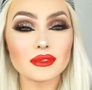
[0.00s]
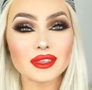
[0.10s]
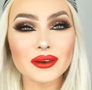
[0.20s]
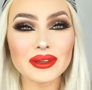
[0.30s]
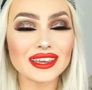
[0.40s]

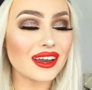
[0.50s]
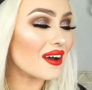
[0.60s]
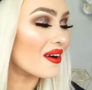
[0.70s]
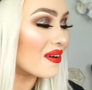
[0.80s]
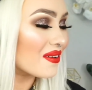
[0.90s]
There we
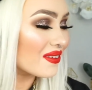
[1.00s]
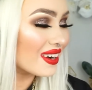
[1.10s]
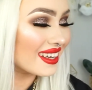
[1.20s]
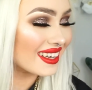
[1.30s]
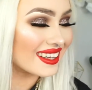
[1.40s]

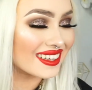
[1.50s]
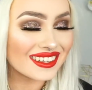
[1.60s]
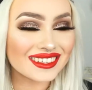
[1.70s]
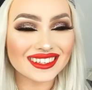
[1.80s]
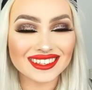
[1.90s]
go!
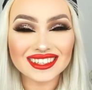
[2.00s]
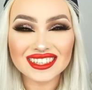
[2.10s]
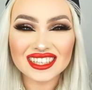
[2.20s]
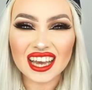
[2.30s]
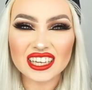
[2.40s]

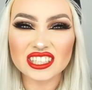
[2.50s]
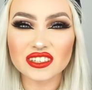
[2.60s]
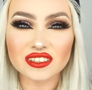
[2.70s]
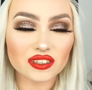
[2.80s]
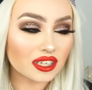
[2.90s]
I knew
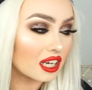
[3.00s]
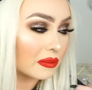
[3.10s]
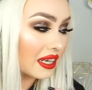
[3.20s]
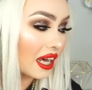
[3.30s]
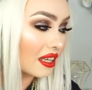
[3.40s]
I was going to
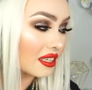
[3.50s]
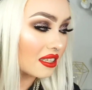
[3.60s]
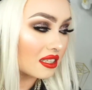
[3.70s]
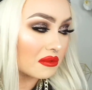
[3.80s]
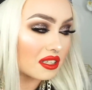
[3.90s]
come in handy
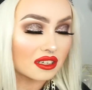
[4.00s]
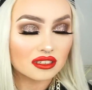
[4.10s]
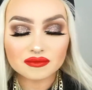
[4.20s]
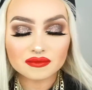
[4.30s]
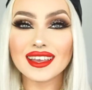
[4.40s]
at some
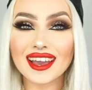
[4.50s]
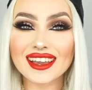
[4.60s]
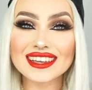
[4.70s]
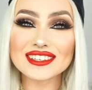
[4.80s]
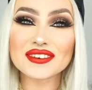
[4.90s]
stage.
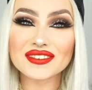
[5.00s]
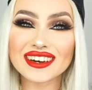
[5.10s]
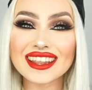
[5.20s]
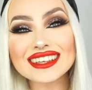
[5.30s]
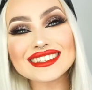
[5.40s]
Okay, so
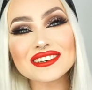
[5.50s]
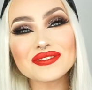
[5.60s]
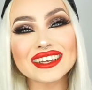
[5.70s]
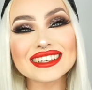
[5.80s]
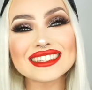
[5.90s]
everyone, this
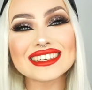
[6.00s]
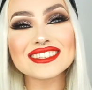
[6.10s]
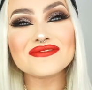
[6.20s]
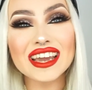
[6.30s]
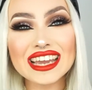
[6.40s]
completes
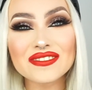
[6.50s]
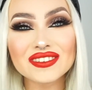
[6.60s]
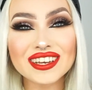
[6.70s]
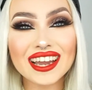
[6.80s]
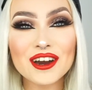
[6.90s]
this makeup
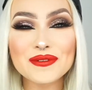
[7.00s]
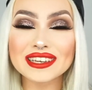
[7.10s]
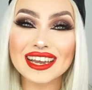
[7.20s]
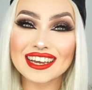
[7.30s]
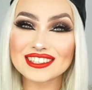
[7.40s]
look. I hope you
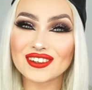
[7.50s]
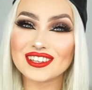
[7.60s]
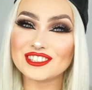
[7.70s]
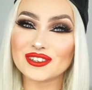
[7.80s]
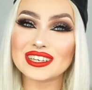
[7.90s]
guys all
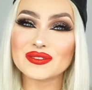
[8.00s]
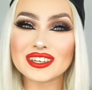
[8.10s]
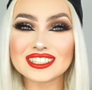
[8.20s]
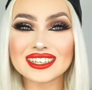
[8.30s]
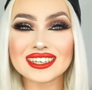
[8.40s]
enjoyed
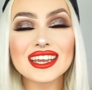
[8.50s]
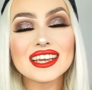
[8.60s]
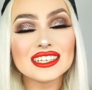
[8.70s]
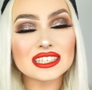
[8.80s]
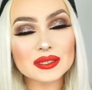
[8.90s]
watching.
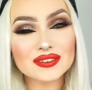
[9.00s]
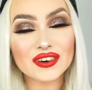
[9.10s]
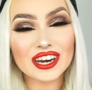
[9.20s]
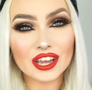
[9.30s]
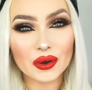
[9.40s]
Just before
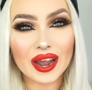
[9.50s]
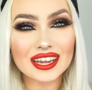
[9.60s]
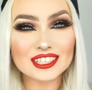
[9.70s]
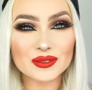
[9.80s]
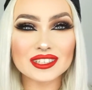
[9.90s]
I go, I
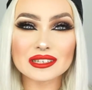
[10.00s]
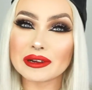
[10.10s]
just want to